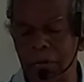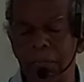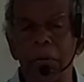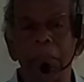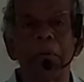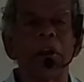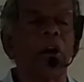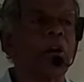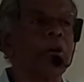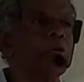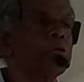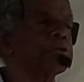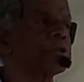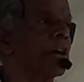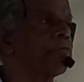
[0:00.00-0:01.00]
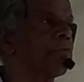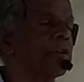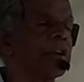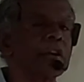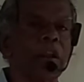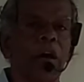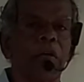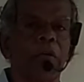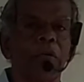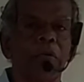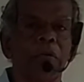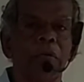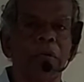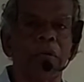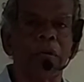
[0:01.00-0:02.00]
people are all suffering now.
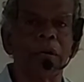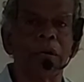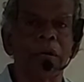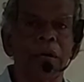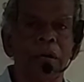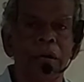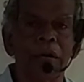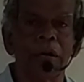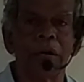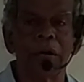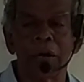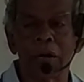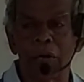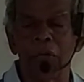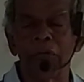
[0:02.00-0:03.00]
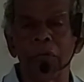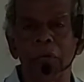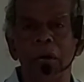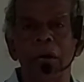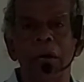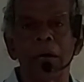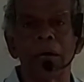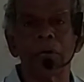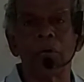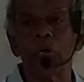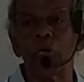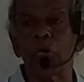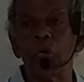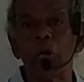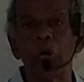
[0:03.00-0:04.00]

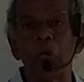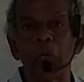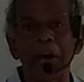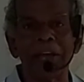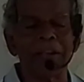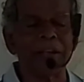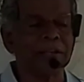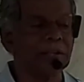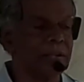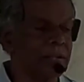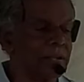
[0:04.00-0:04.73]
Coronavirus.